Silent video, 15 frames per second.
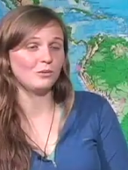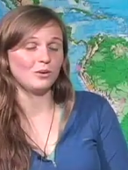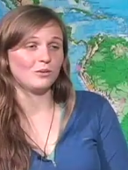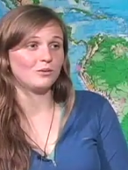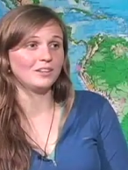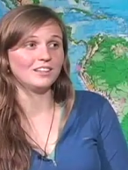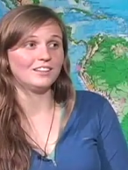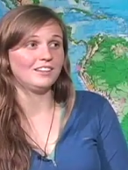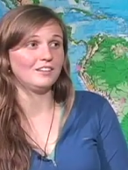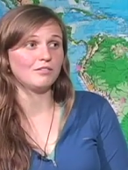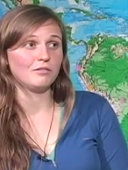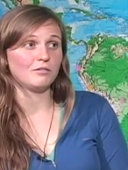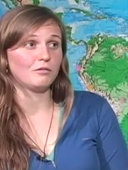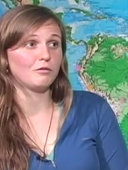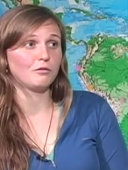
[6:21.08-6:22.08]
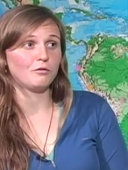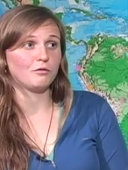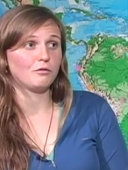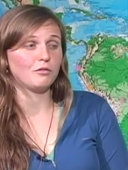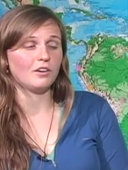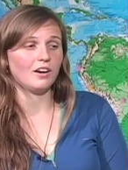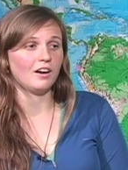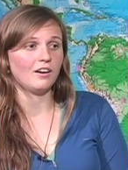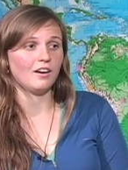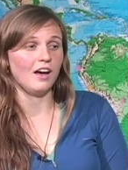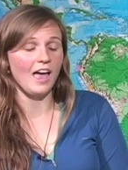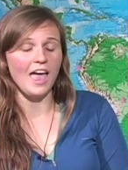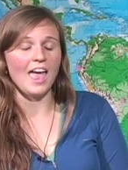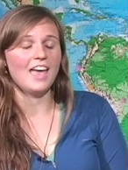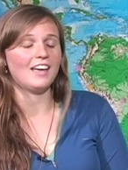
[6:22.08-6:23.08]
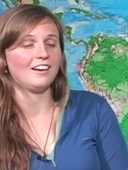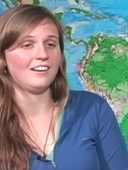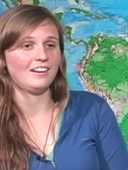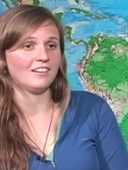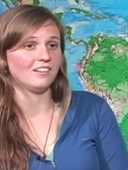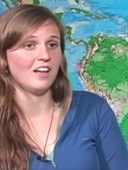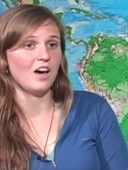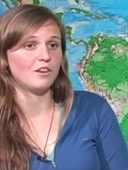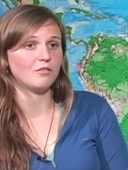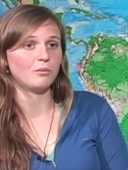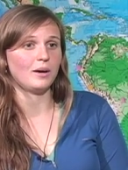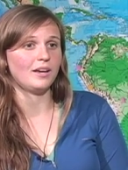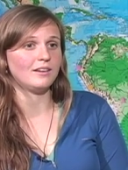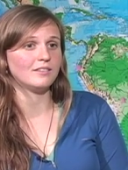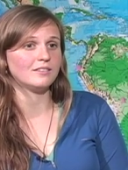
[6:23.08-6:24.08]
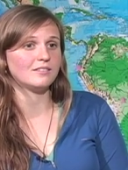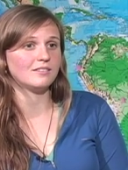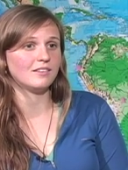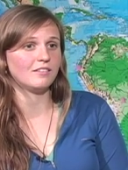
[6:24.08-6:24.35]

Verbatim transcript: we're really ahead in a lot of ways